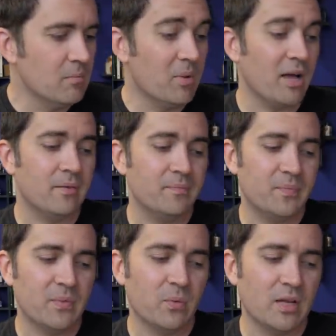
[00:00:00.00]
But
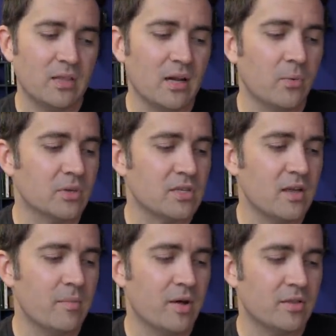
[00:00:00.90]
what I think I will
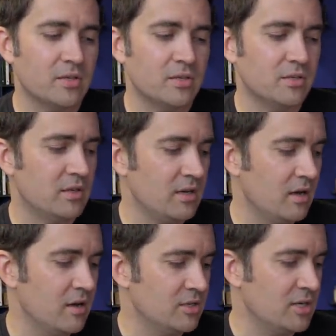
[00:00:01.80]
say about the,
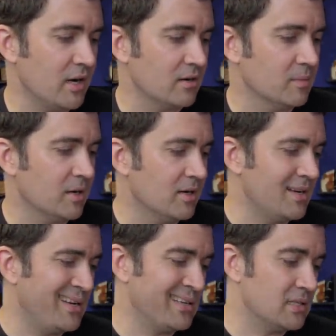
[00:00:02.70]
the Jacques
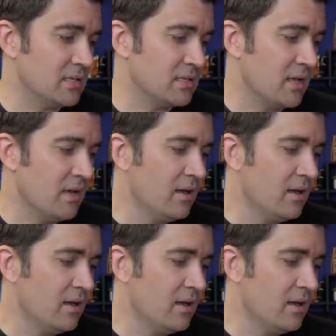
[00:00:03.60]
Arban inks is